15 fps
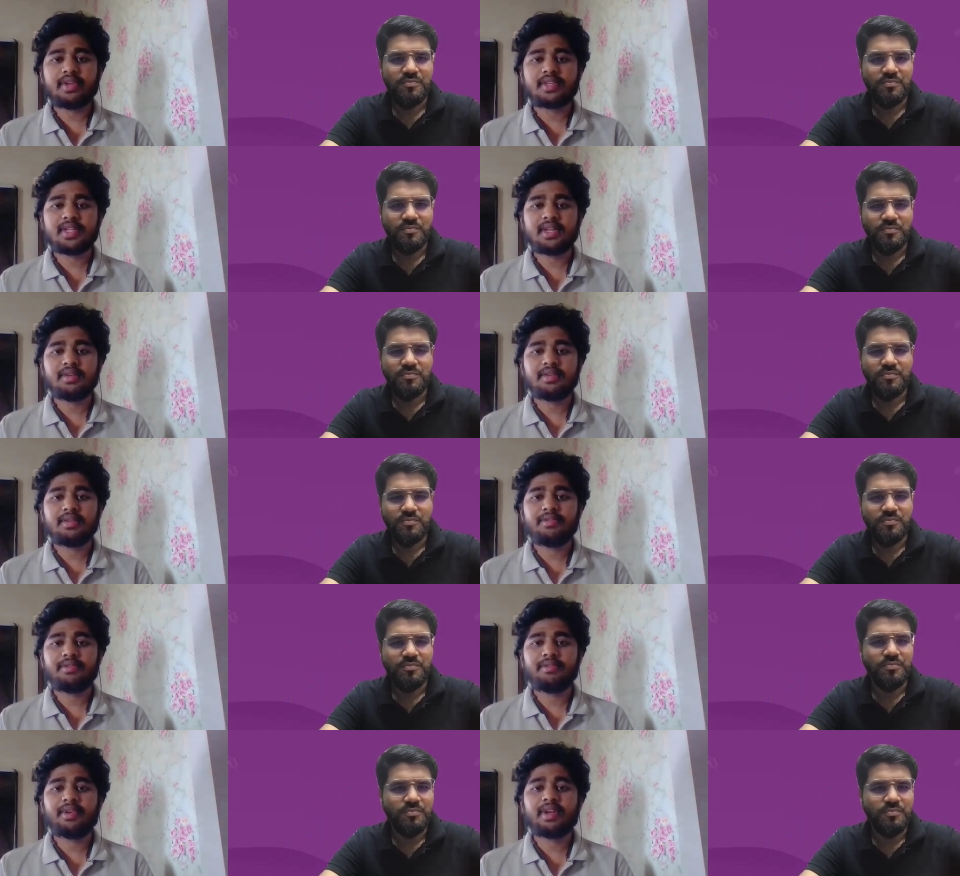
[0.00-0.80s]
Speaker 1: question,
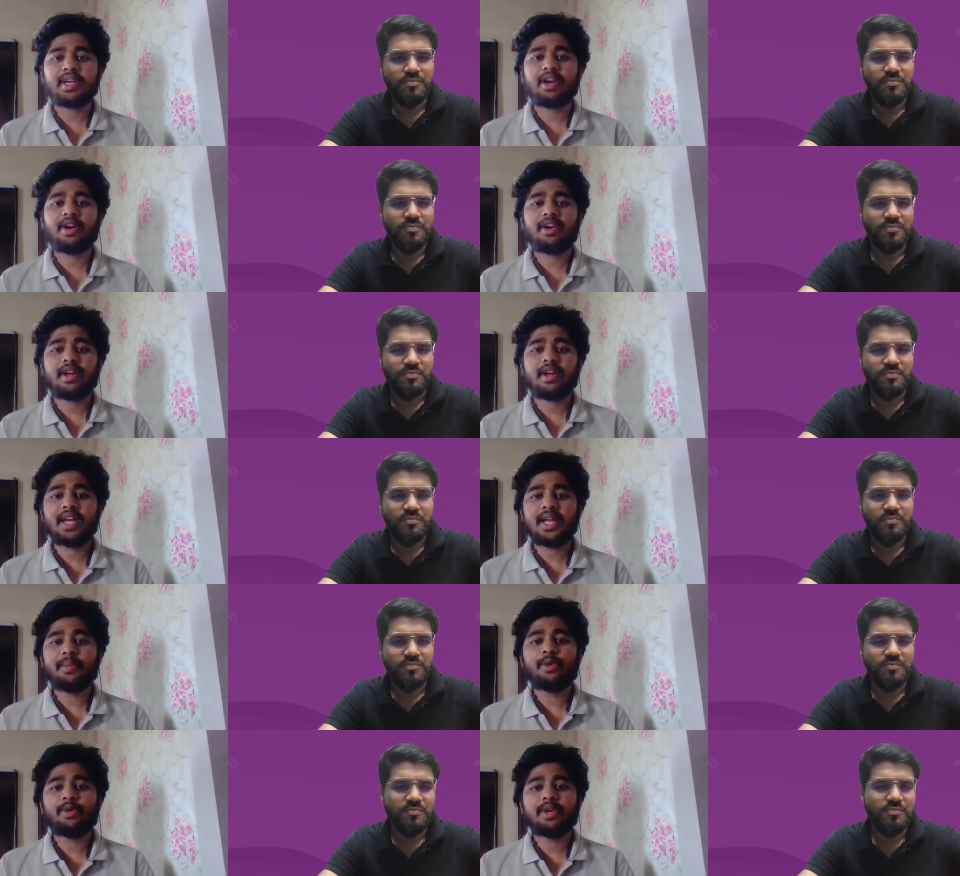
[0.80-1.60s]
we cannot
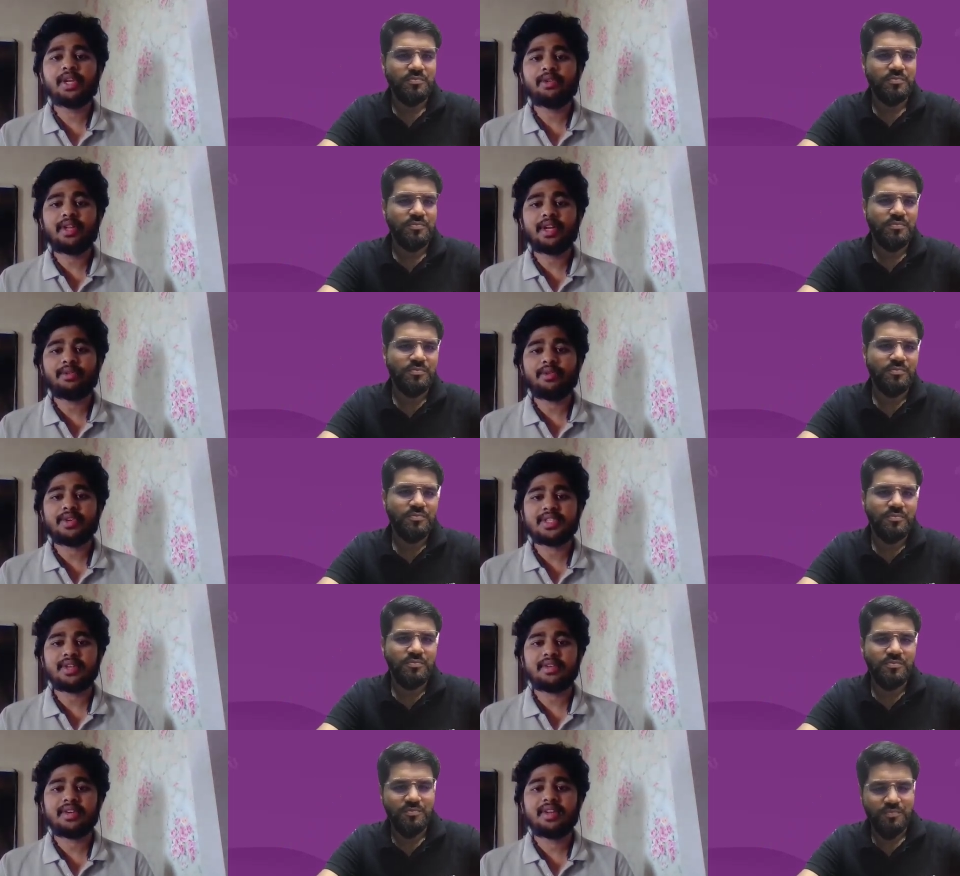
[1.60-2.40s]
unable to leave that
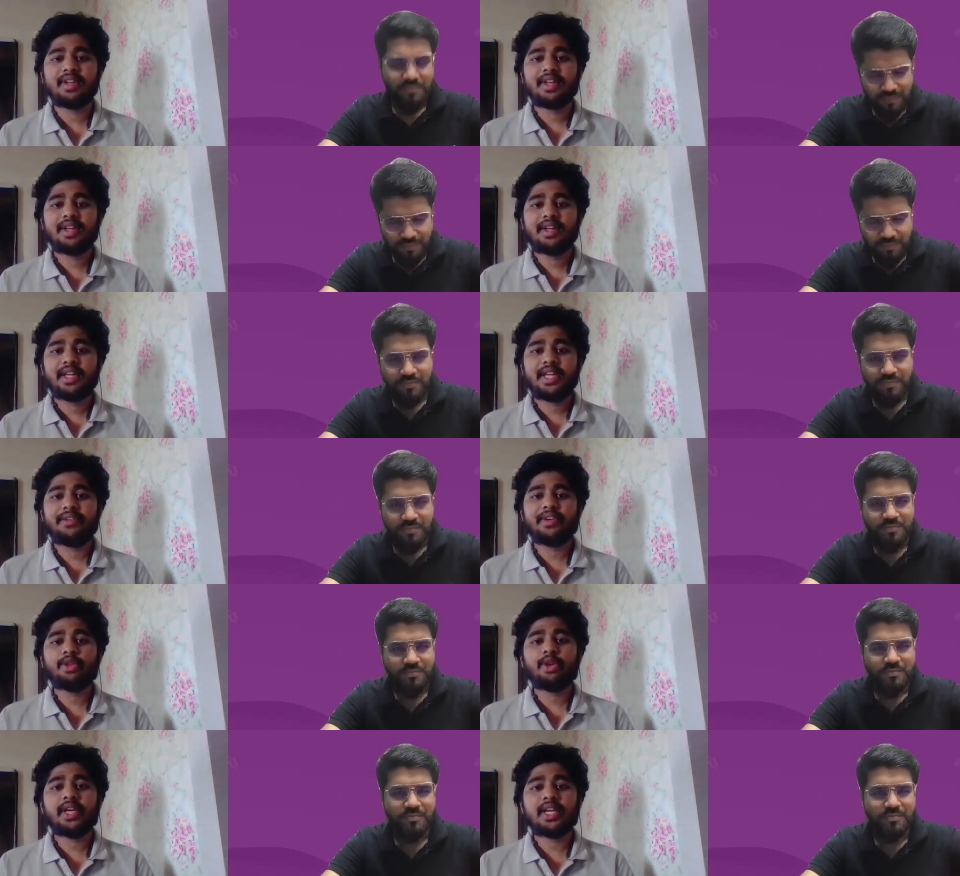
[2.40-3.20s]
question, hmm.
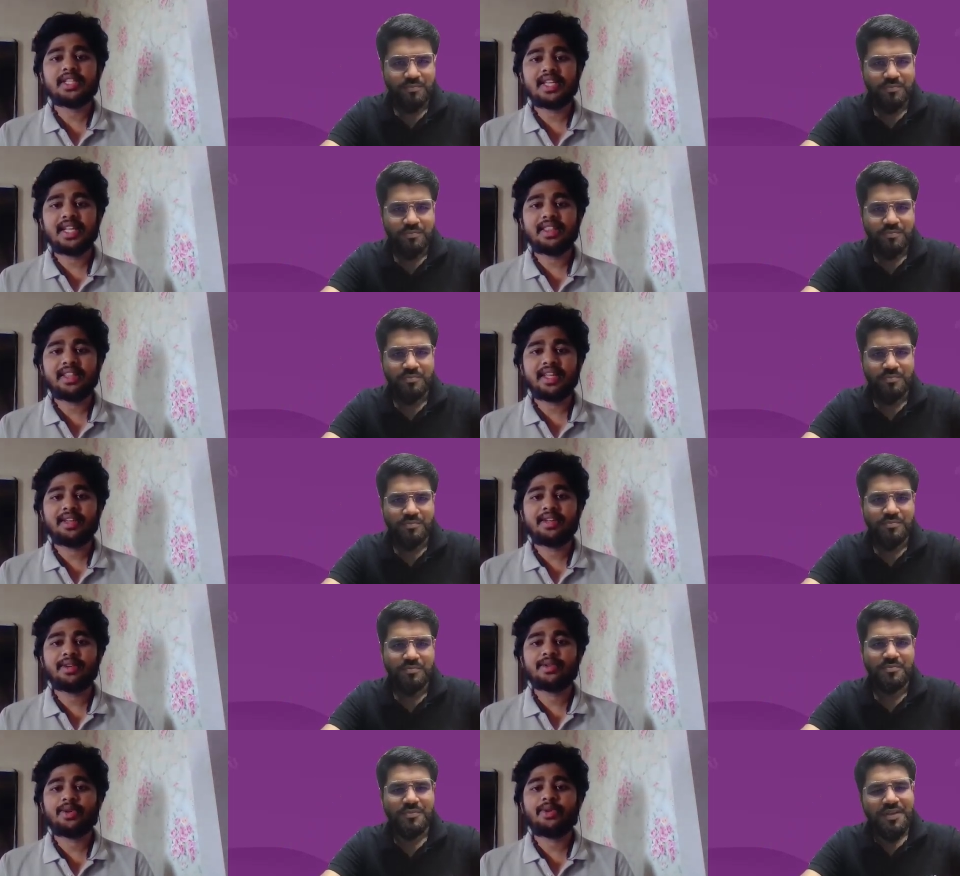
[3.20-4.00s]
even though it is
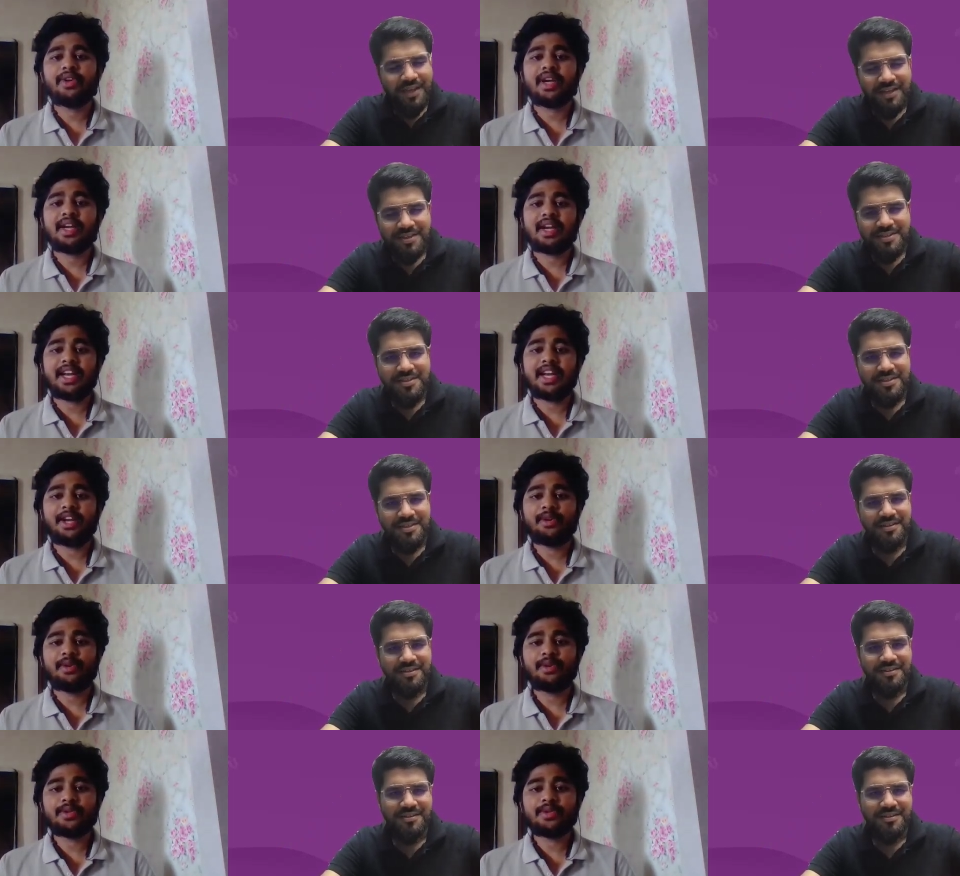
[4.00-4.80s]
lengthy. So we yes. are
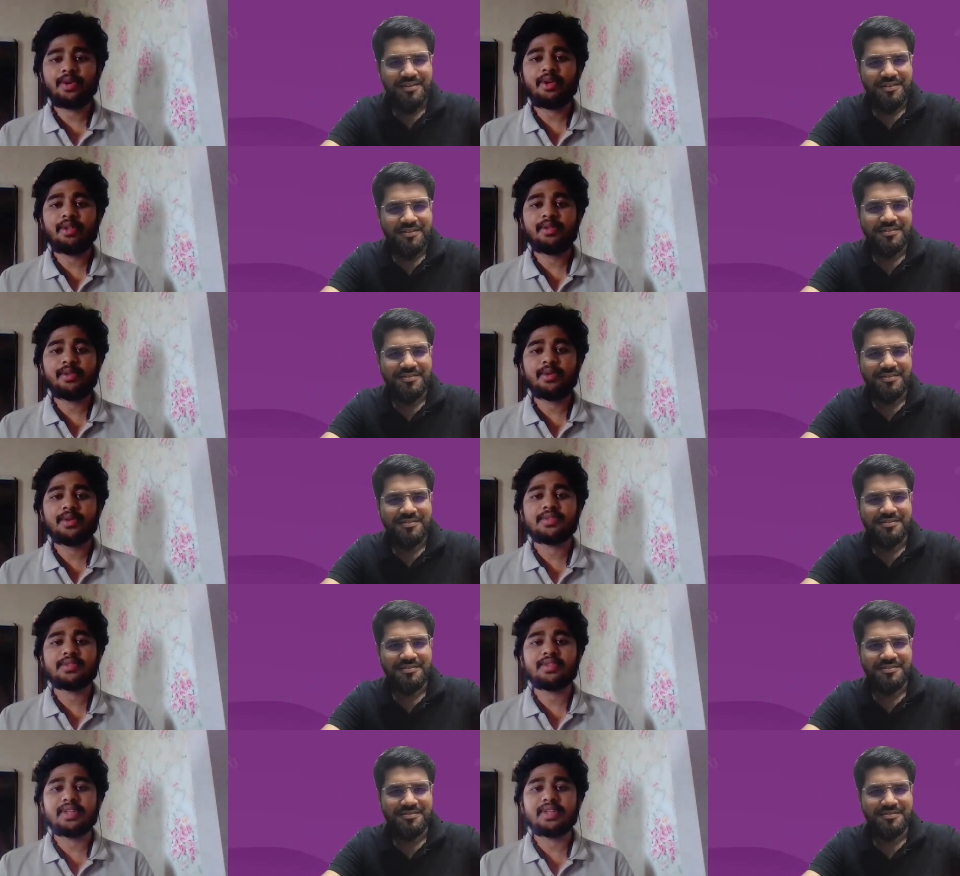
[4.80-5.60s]
trying to solve
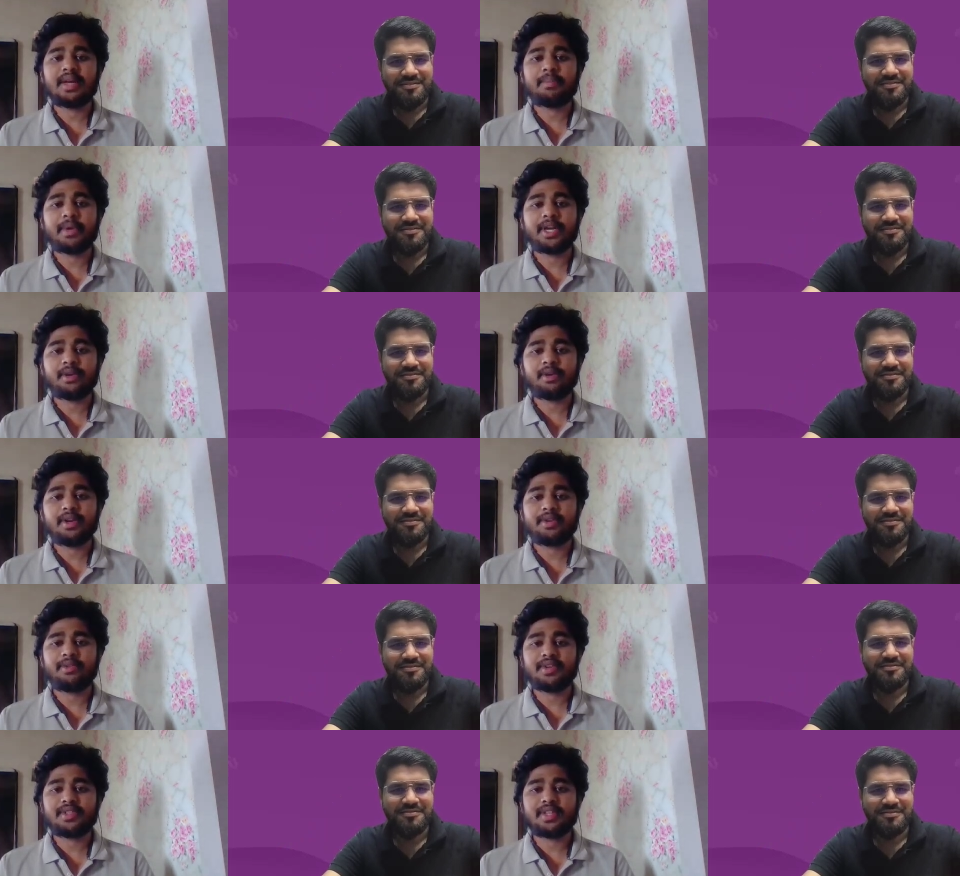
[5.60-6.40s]
those uh,
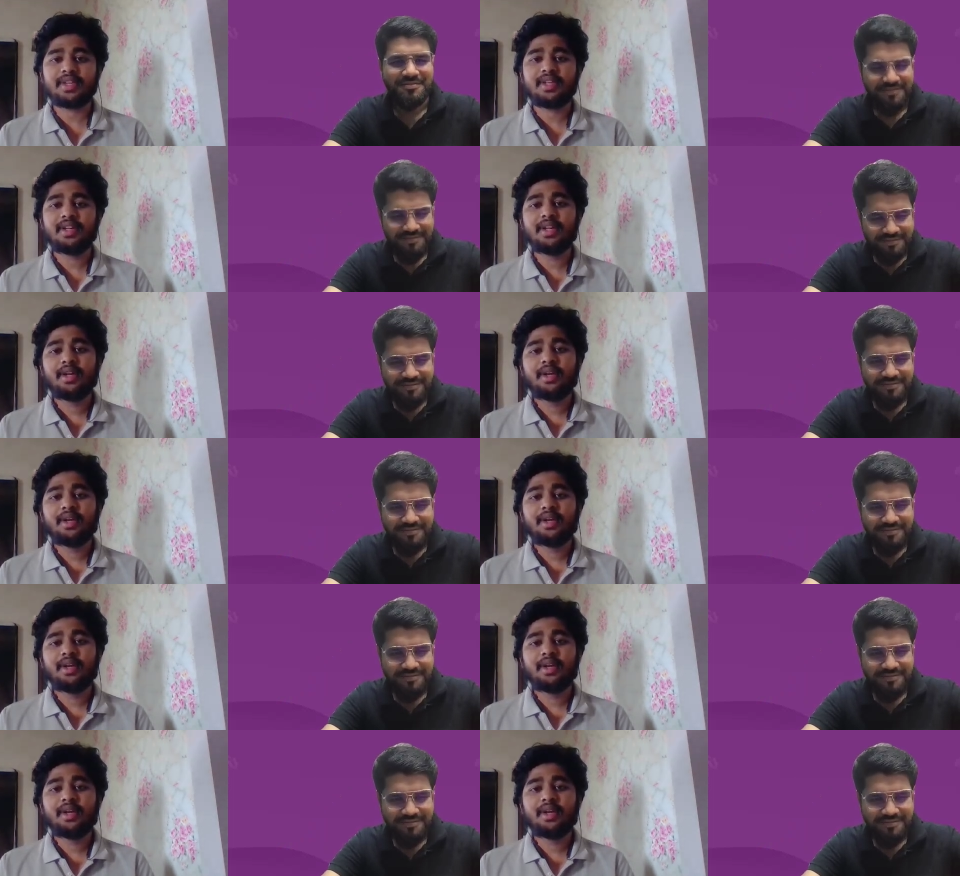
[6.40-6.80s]
particular question.